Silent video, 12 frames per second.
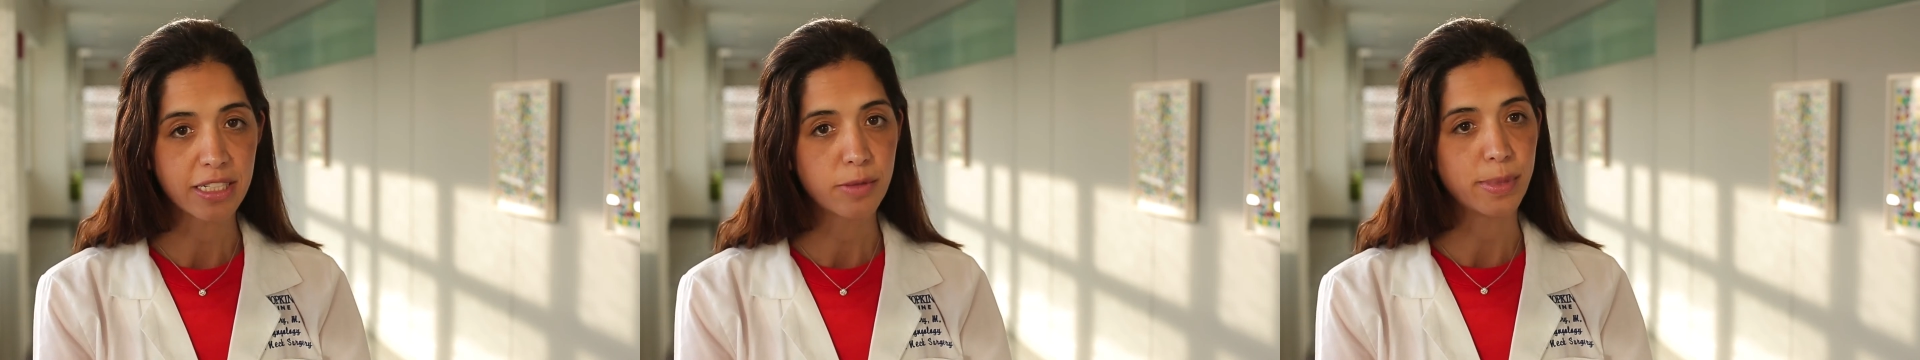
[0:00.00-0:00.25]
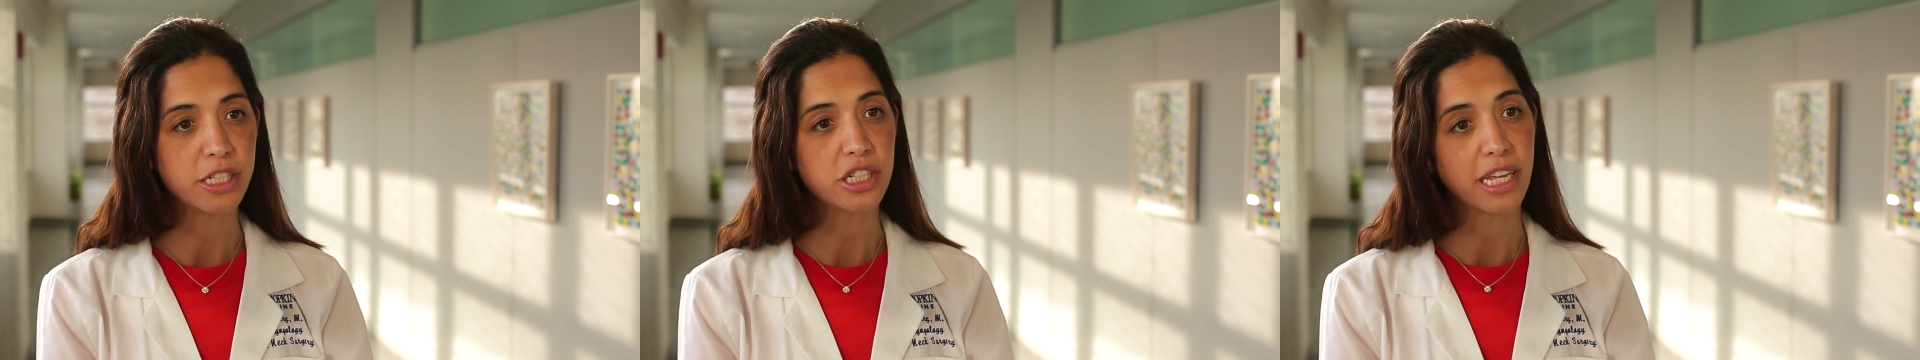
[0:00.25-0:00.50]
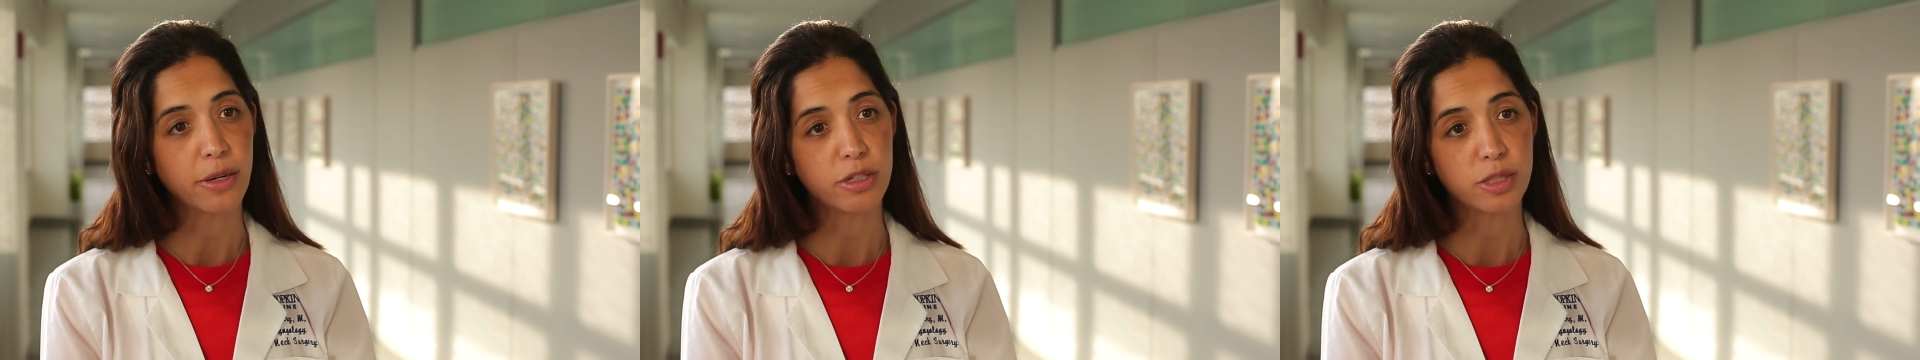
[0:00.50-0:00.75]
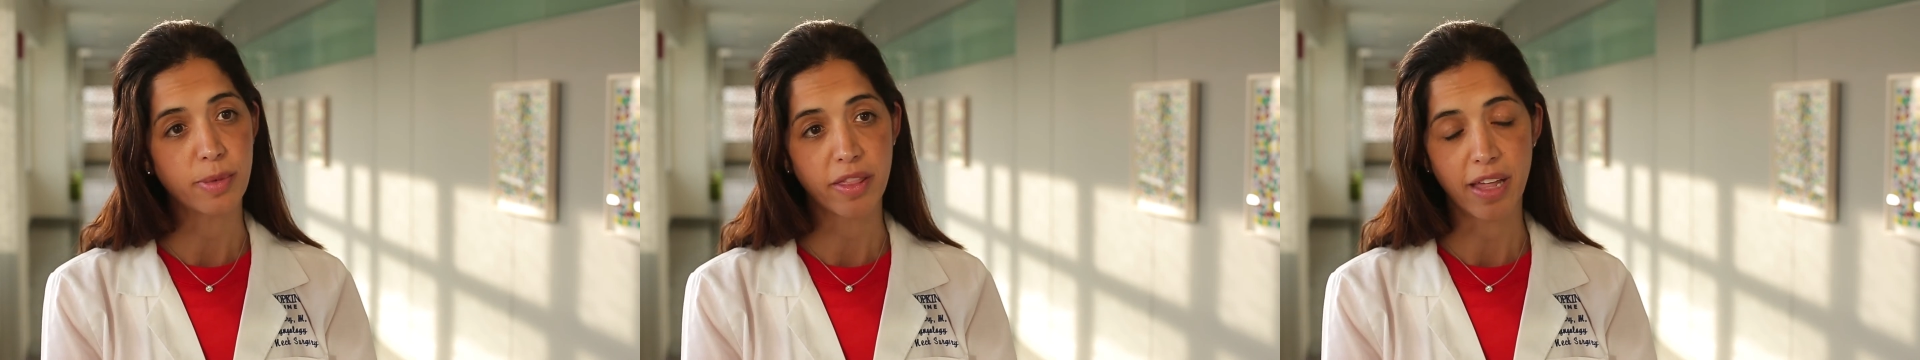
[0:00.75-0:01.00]
Speech
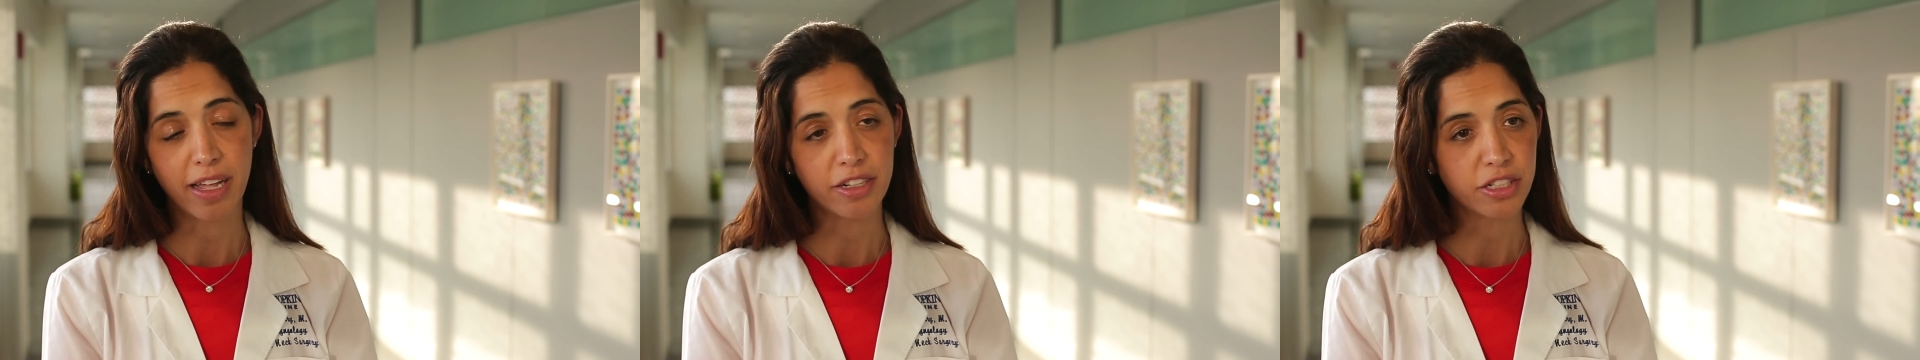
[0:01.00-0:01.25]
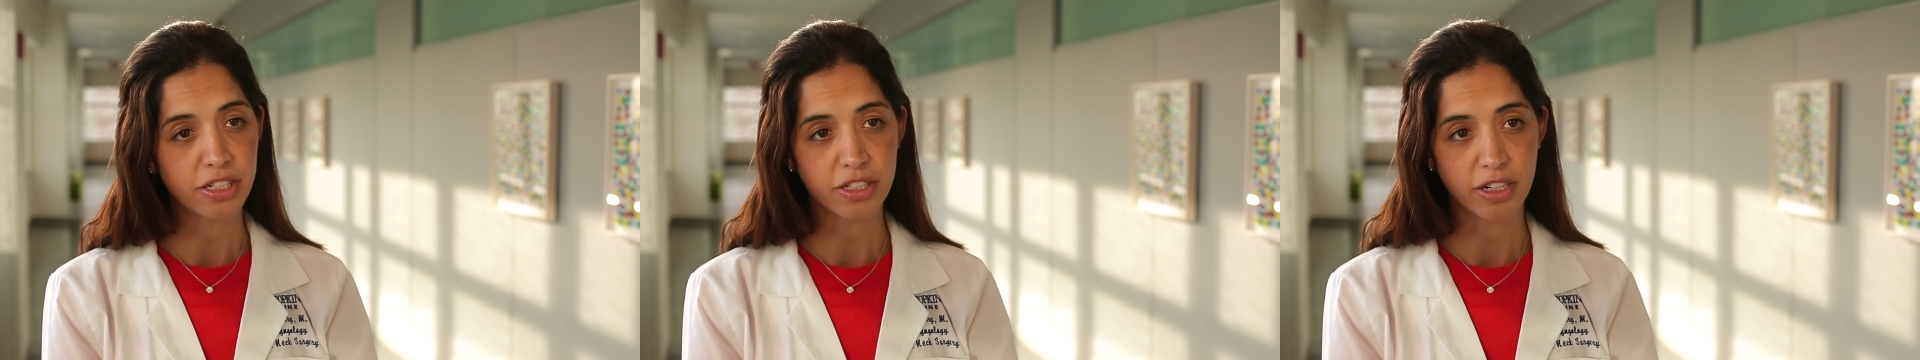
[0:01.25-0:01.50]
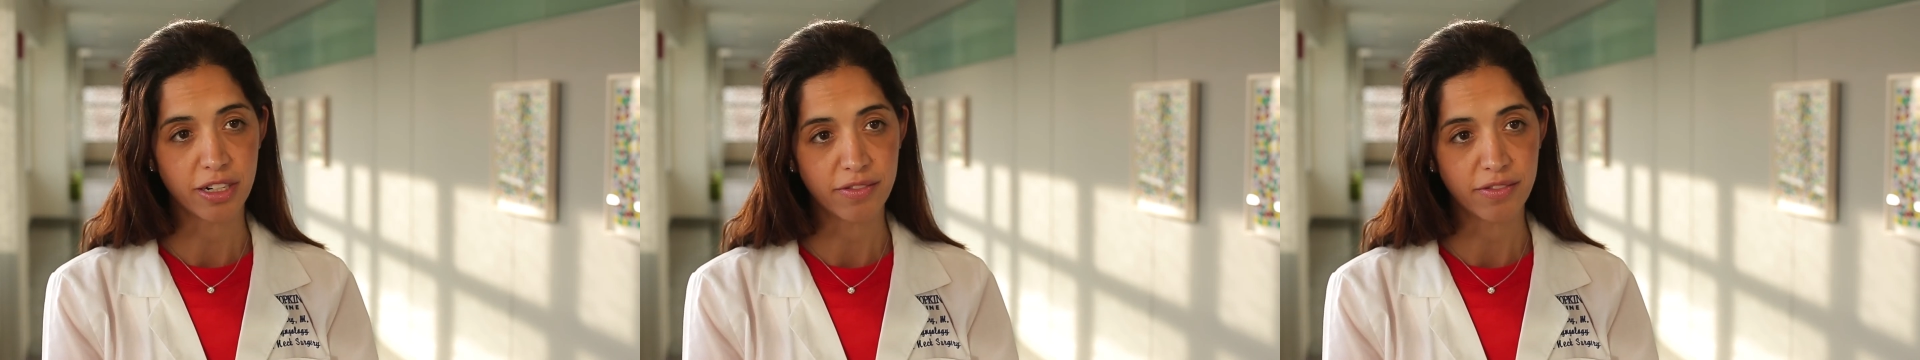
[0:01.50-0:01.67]
language pathologists are